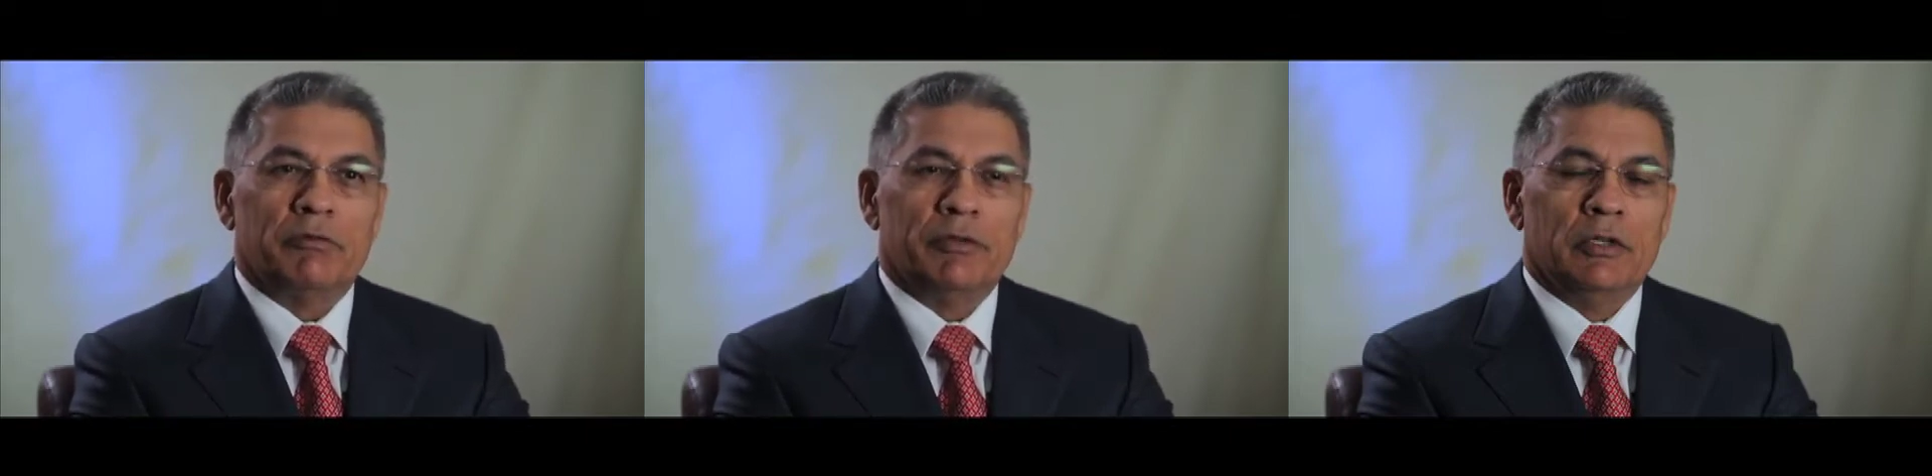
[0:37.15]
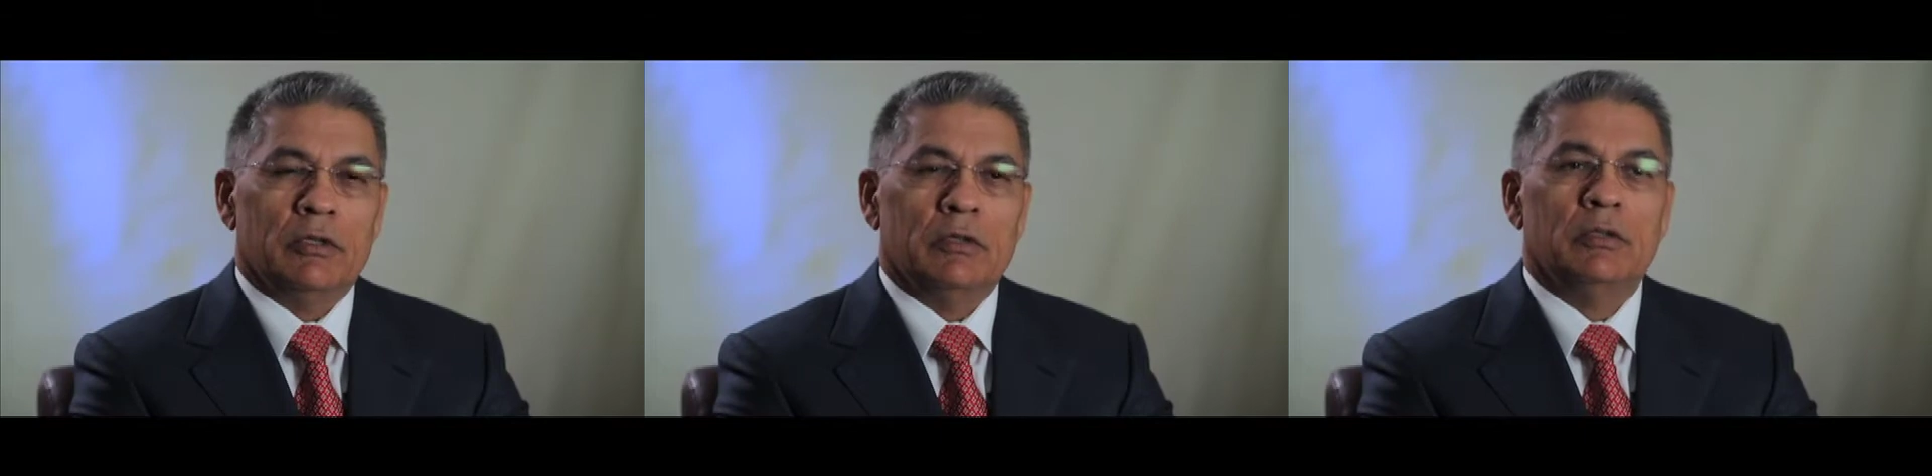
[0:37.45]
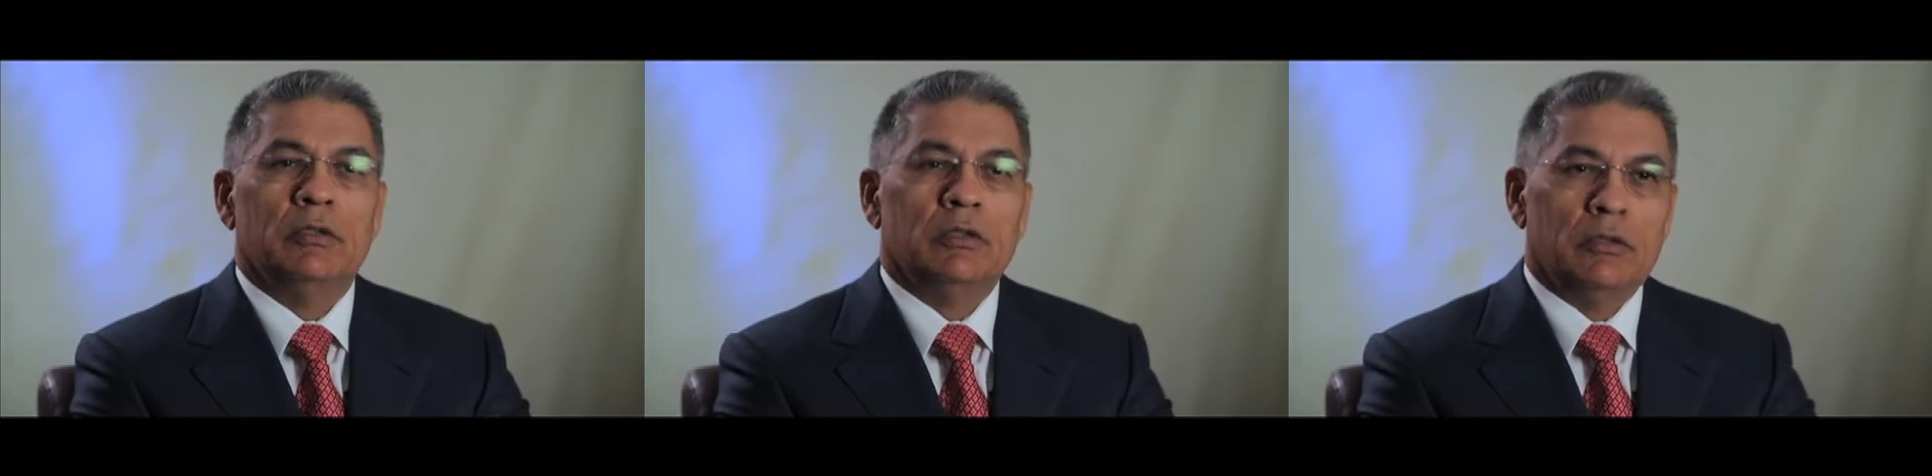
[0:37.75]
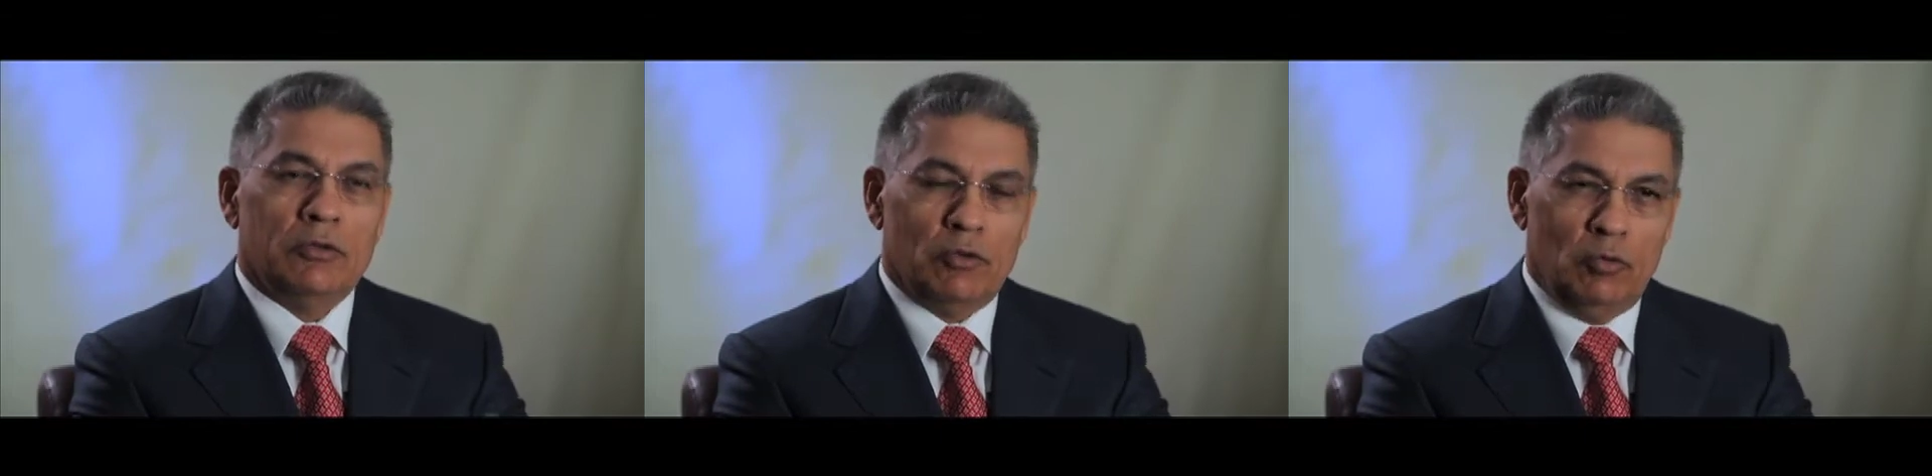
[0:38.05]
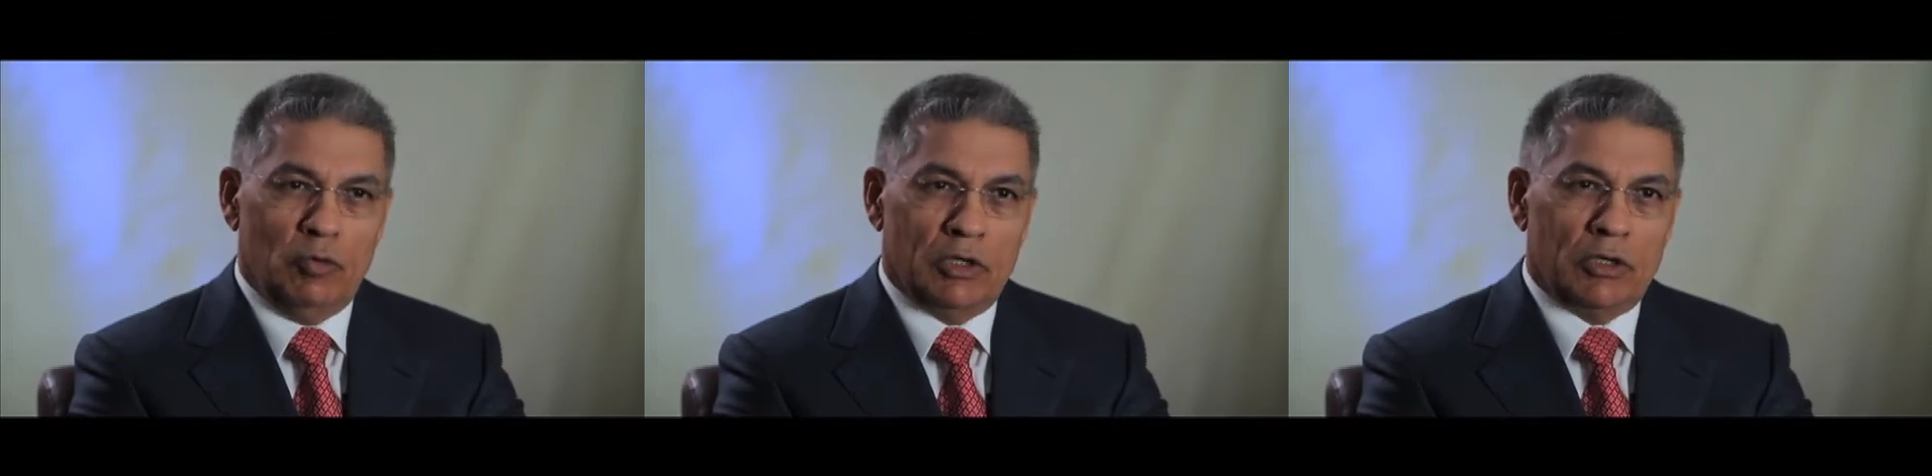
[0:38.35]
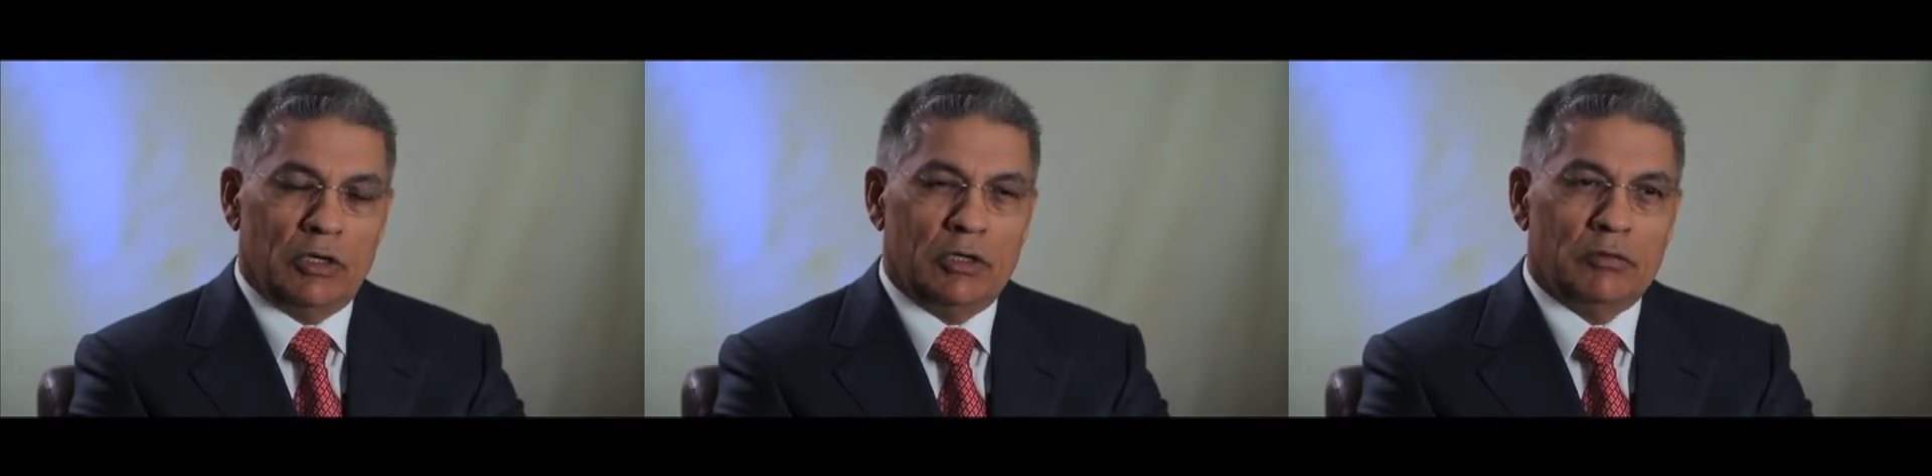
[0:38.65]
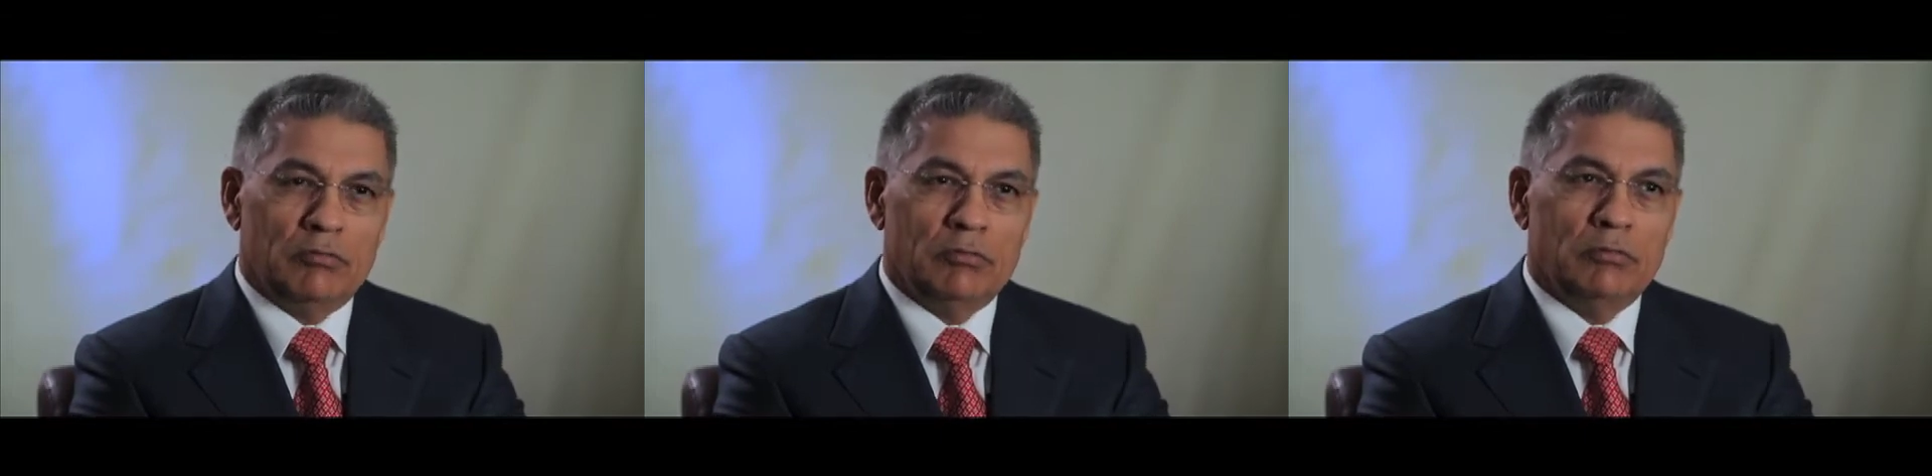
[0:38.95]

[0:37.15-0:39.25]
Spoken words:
feel through one cut,